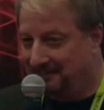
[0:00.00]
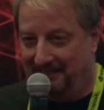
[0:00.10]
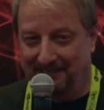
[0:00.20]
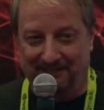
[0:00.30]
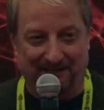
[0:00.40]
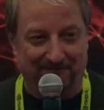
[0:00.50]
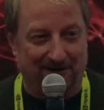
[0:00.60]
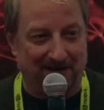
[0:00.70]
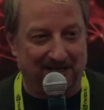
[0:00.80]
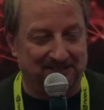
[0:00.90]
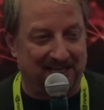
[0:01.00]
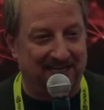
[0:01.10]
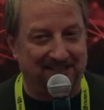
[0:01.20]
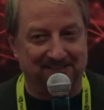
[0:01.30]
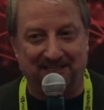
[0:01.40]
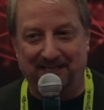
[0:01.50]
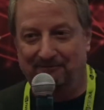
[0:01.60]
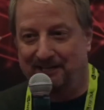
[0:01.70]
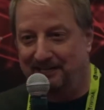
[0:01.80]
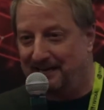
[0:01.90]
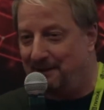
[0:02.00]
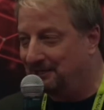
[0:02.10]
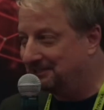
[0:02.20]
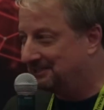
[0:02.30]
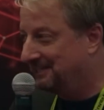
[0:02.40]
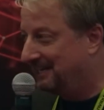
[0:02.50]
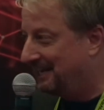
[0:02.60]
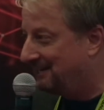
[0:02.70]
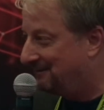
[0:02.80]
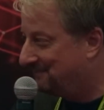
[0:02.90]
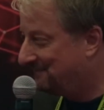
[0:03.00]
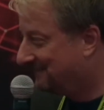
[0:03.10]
in the very exciting city of Indianapolis, Indiana.